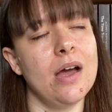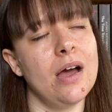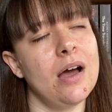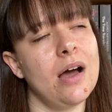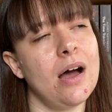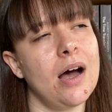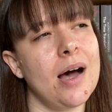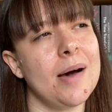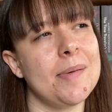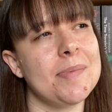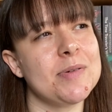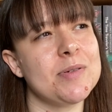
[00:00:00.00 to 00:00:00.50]

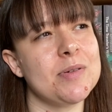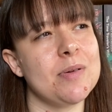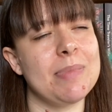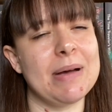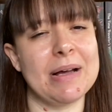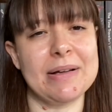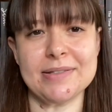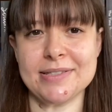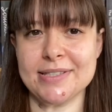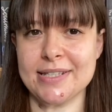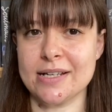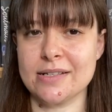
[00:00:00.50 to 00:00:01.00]
up to
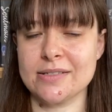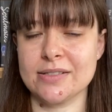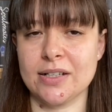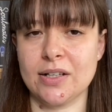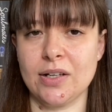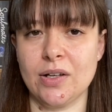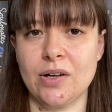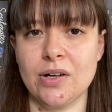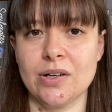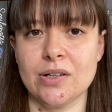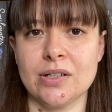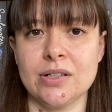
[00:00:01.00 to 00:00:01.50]
about 6
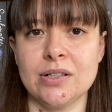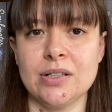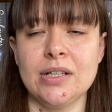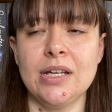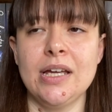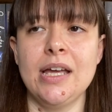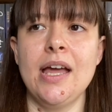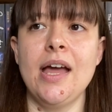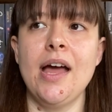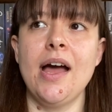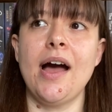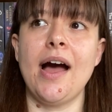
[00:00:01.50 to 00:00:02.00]
o'clock.
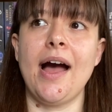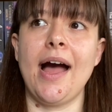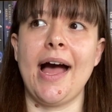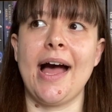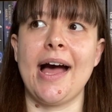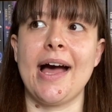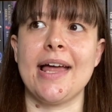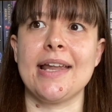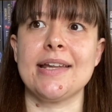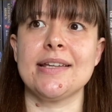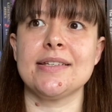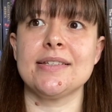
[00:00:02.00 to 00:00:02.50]

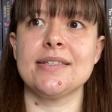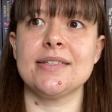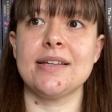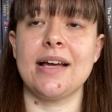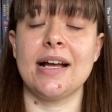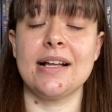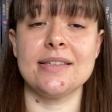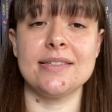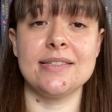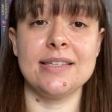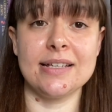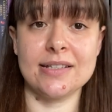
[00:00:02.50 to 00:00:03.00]
And
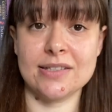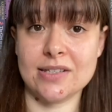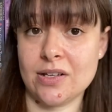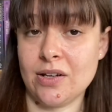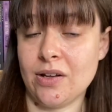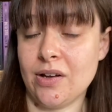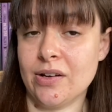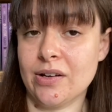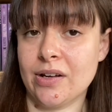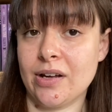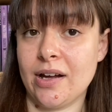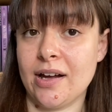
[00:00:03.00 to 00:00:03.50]
at 6
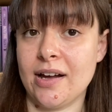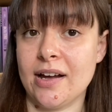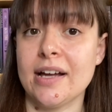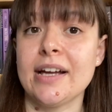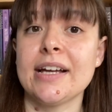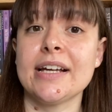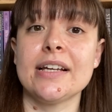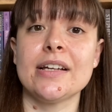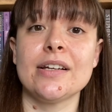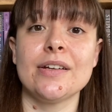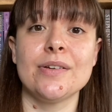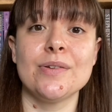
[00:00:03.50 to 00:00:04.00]
o'clock
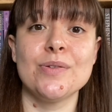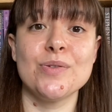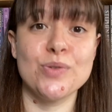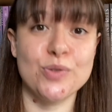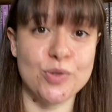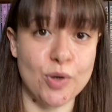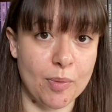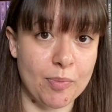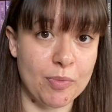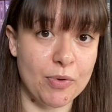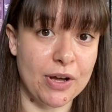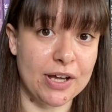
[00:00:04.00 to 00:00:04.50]
I
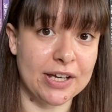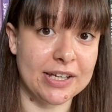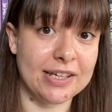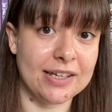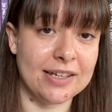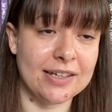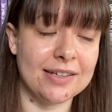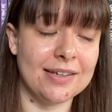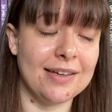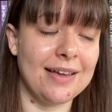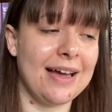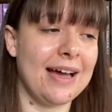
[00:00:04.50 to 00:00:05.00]
stop
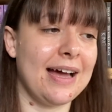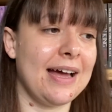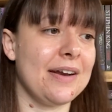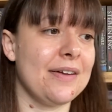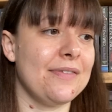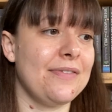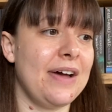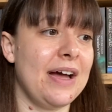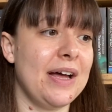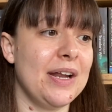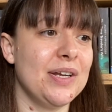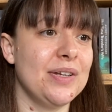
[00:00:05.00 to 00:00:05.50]
working. And
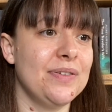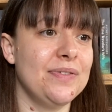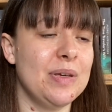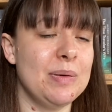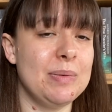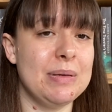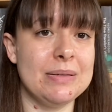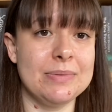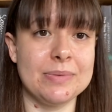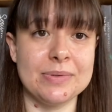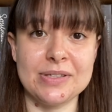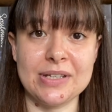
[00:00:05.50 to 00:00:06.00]
I've had a few
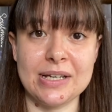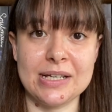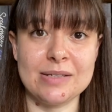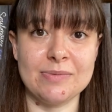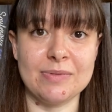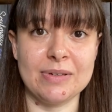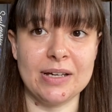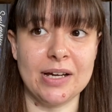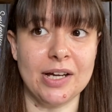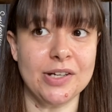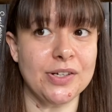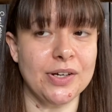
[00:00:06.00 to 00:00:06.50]
people say to
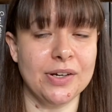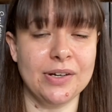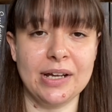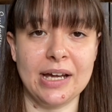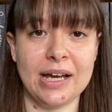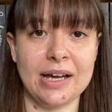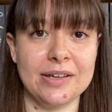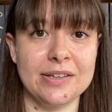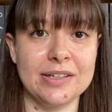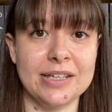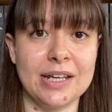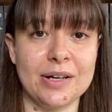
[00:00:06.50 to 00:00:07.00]
me, I don't know
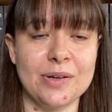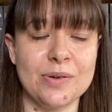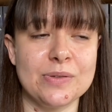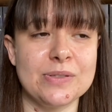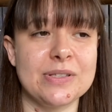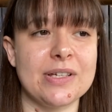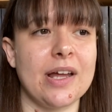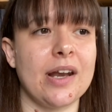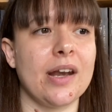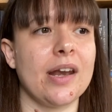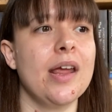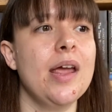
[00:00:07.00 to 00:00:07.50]
how you get it all
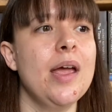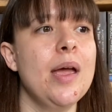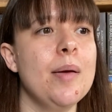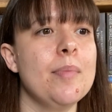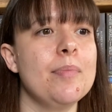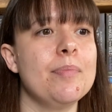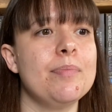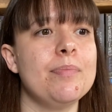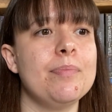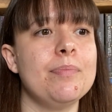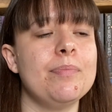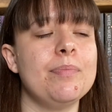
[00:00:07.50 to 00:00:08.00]
done,
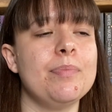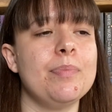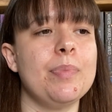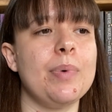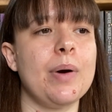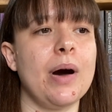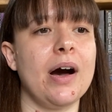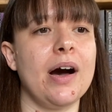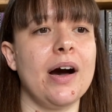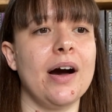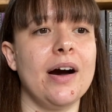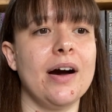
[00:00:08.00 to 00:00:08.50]

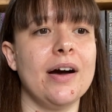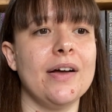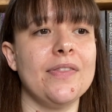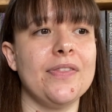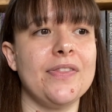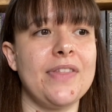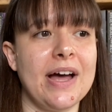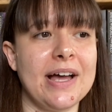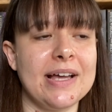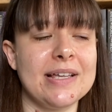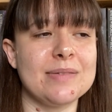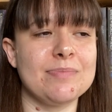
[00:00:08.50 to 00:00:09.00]
but
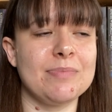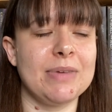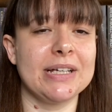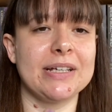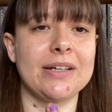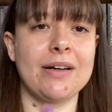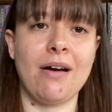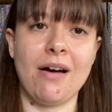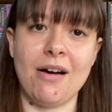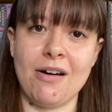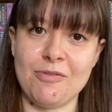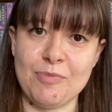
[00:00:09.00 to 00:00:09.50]
that is my
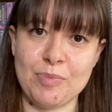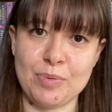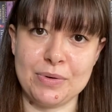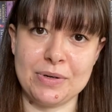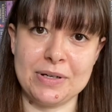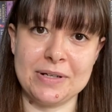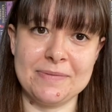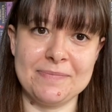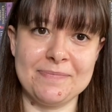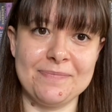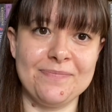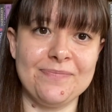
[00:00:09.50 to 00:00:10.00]
cut-off
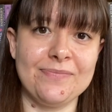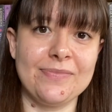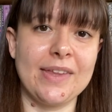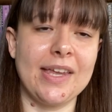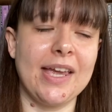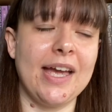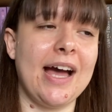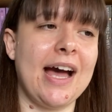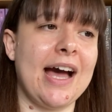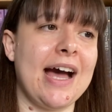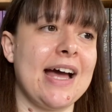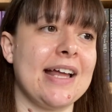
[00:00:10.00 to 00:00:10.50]
point.
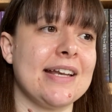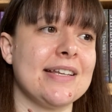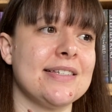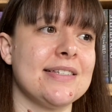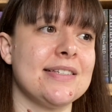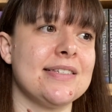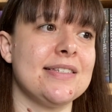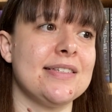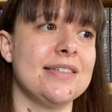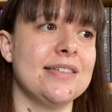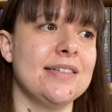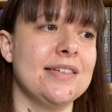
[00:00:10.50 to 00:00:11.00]
And